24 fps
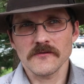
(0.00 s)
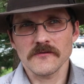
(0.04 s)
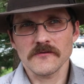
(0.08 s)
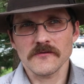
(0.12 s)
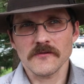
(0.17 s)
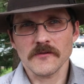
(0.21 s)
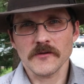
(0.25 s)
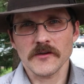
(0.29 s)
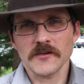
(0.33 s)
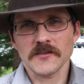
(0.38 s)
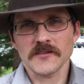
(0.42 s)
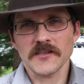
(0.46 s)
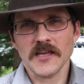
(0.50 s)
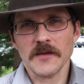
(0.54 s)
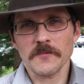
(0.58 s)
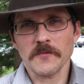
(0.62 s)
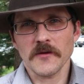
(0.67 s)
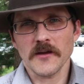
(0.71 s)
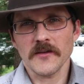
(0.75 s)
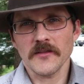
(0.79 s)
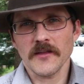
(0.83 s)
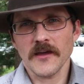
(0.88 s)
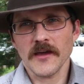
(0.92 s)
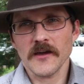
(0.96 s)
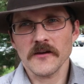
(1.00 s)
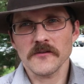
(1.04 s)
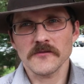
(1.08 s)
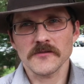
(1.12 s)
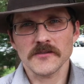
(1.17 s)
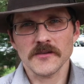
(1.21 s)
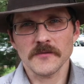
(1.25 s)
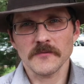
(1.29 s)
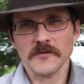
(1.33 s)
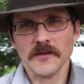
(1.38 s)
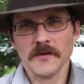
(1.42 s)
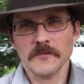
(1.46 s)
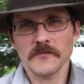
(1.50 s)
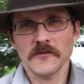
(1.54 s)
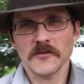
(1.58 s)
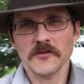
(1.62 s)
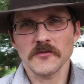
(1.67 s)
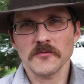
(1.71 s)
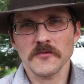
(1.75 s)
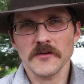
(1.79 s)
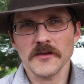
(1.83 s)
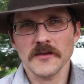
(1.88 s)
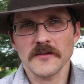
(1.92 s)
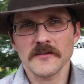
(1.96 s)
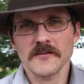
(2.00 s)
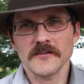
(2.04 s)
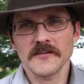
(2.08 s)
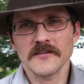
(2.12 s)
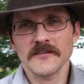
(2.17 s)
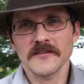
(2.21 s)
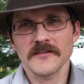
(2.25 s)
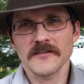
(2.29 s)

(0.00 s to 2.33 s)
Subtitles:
So I'm gonna stop by the house sometime this week.